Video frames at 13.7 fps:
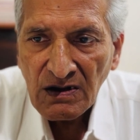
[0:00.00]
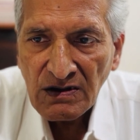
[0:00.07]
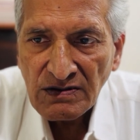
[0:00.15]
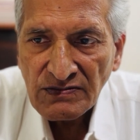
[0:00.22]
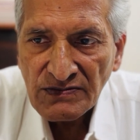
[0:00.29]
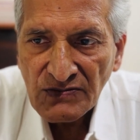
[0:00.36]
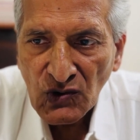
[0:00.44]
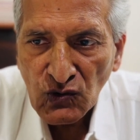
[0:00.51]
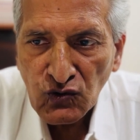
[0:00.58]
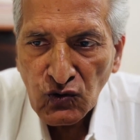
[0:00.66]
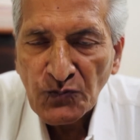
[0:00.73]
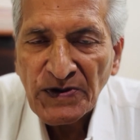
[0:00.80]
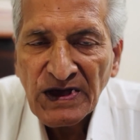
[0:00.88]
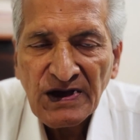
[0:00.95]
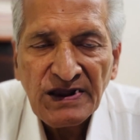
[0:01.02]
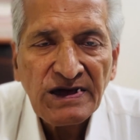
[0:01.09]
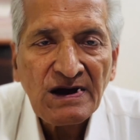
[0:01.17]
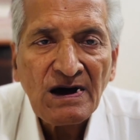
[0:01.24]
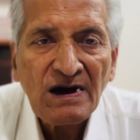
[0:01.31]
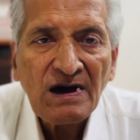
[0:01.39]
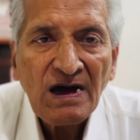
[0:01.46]
um, Udupi
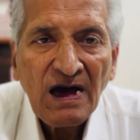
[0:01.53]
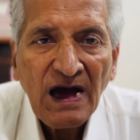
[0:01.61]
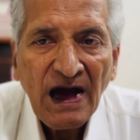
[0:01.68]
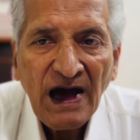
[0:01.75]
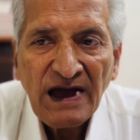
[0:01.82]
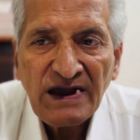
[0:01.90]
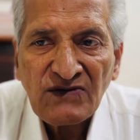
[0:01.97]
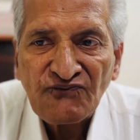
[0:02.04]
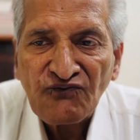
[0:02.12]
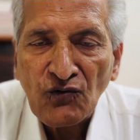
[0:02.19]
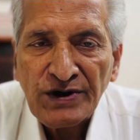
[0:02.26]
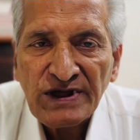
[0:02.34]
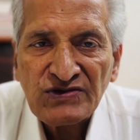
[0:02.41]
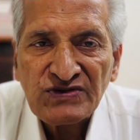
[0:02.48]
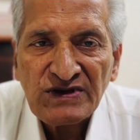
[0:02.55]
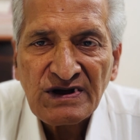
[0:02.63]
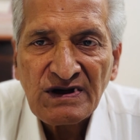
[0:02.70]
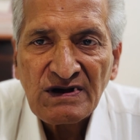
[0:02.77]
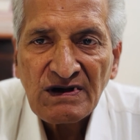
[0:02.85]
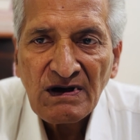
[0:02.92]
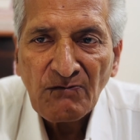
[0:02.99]
area and four days in
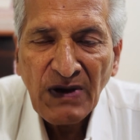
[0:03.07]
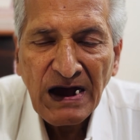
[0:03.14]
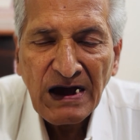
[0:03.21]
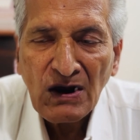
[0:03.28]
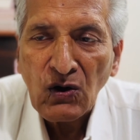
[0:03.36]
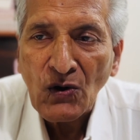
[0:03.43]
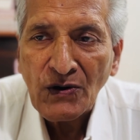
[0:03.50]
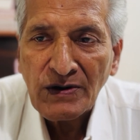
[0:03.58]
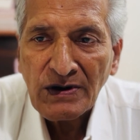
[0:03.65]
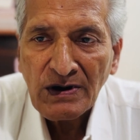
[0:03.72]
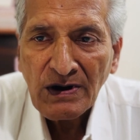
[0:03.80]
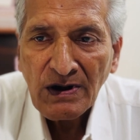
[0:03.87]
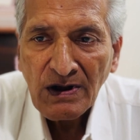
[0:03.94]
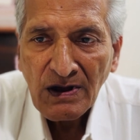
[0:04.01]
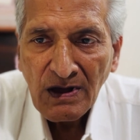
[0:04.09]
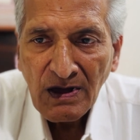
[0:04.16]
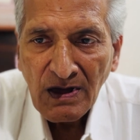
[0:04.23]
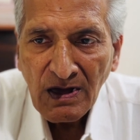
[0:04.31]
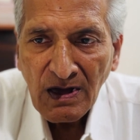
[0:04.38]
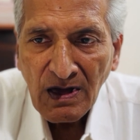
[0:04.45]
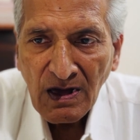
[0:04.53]
Bangalore.
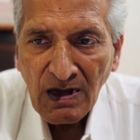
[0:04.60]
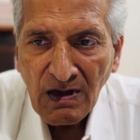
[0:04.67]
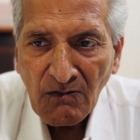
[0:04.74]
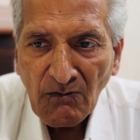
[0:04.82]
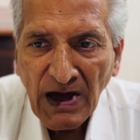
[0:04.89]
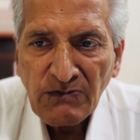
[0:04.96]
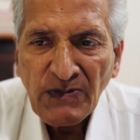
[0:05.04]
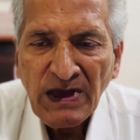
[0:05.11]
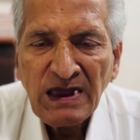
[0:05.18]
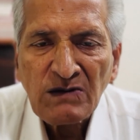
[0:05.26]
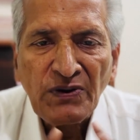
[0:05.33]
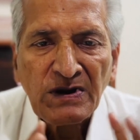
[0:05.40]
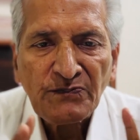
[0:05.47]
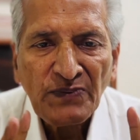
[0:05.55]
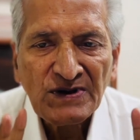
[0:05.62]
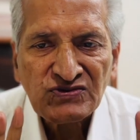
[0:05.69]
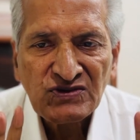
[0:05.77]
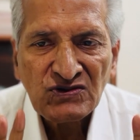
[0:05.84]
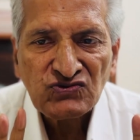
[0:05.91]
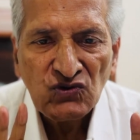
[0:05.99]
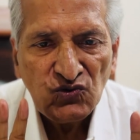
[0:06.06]
My main purpose
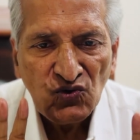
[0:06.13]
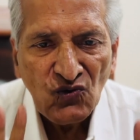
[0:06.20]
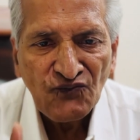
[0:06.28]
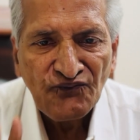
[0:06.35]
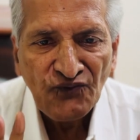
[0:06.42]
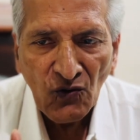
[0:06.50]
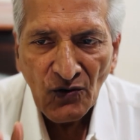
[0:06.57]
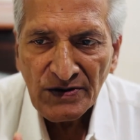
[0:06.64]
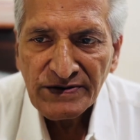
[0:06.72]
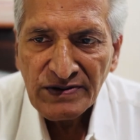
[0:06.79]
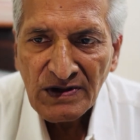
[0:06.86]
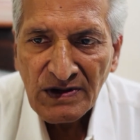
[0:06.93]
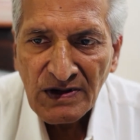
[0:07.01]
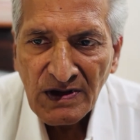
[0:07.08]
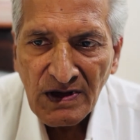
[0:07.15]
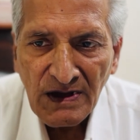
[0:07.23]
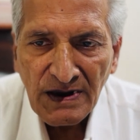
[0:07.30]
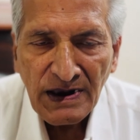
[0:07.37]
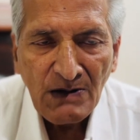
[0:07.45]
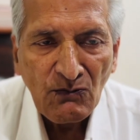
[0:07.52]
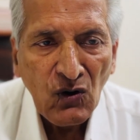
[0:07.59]
is twofold.
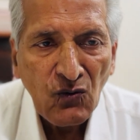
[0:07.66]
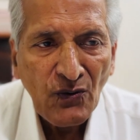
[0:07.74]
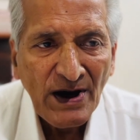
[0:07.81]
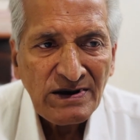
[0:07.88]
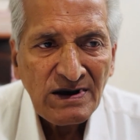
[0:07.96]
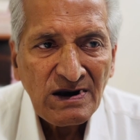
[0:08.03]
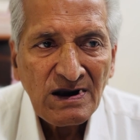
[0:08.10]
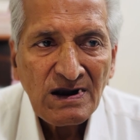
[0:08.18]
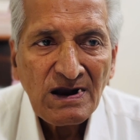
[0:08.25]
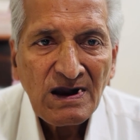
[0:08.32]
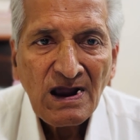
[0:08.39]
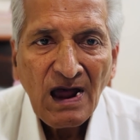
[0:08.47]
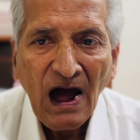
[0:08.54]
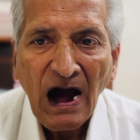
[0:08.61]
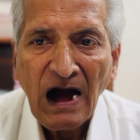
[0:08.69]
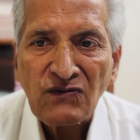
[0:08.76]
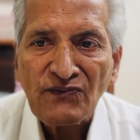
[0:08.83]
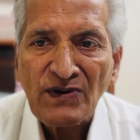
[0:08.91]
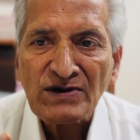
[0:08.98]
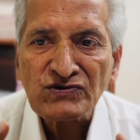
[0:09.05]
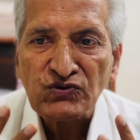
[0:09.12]
Number one, I
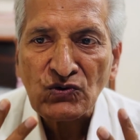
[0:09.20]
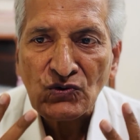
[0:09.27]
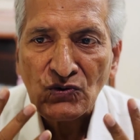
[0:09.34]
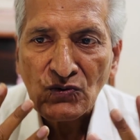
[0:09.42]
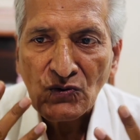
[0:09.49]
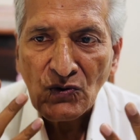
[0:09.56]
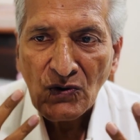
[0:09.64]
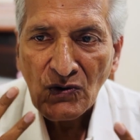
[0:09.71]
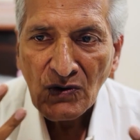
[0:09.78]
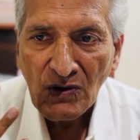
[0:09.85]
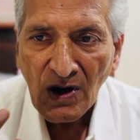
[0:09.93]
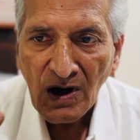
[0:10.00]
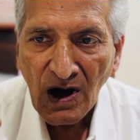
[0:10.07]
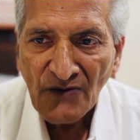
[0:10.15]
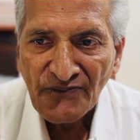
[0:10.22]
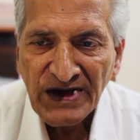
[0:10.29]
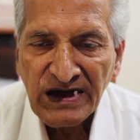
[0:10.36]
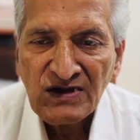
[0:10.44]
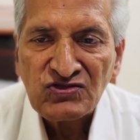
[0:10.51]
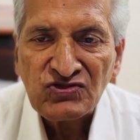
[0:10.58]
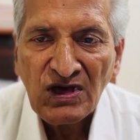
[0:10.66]
want to
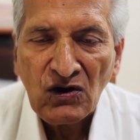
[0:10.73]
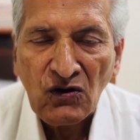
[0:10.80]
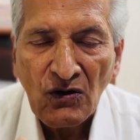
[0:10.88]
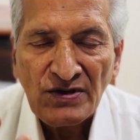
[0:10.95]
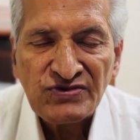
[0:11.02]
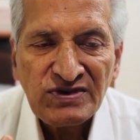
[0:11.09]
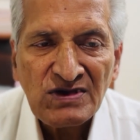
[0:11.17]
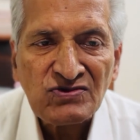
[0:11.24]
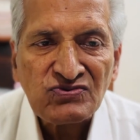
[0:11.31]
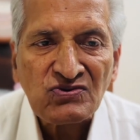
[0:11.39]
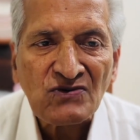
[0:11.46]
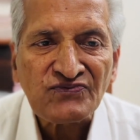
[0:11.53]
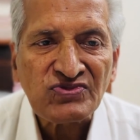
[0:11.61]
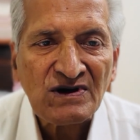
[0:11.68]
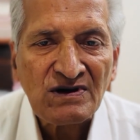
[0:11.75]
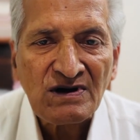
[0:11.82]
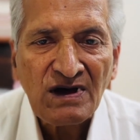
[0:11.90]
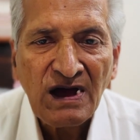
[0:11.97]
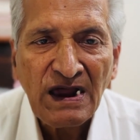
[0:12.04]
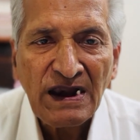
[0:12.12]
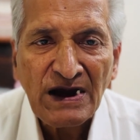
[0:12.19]
awaken the conscience of the
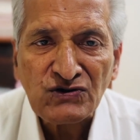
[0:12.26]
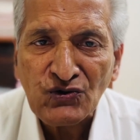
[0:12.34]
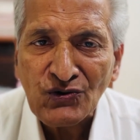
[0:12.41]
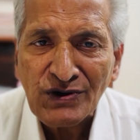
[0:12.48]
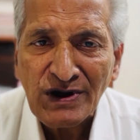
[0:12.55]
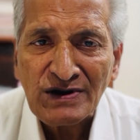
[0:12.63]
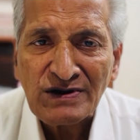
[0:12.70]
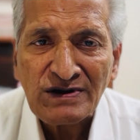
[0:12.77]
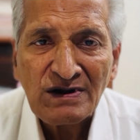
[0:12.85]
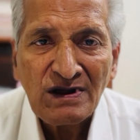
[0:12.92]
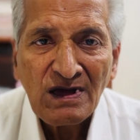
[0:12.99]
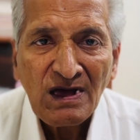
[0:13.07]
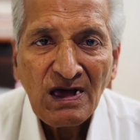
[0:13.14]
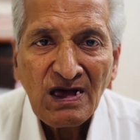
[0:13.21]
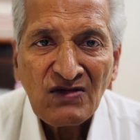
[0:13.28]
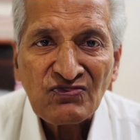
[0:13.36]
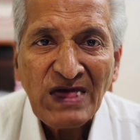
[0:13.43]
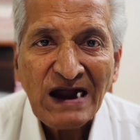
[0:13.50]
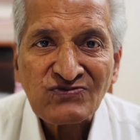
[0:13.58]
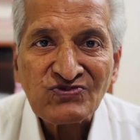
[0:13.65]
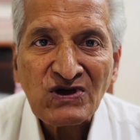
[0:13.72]
electorate
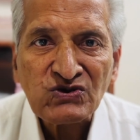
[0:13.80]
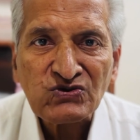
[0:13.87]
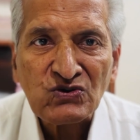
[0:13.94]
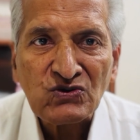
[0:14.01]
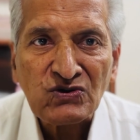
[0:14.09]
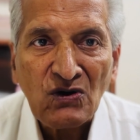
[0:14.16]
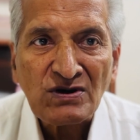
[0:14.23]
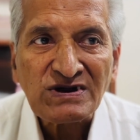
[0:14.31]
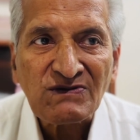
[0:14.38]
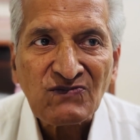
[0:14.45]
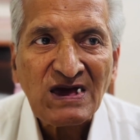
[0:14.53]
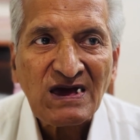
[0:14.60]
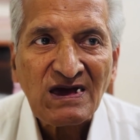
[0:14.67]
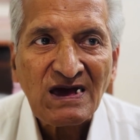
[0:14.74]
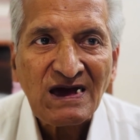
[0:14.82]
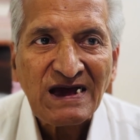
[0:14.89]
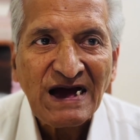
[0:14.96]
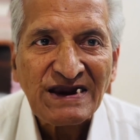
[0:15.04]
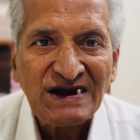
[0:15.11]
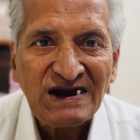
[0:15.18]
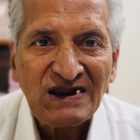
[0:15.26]
that they should not be
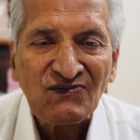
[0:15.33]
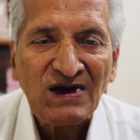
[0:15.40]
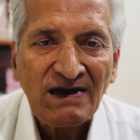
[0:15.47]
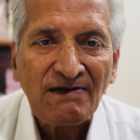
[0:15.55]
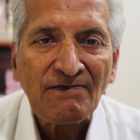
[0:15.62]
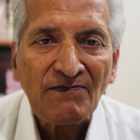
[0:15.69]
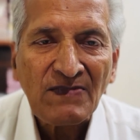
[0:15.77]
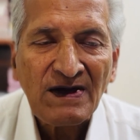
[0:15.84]
carried away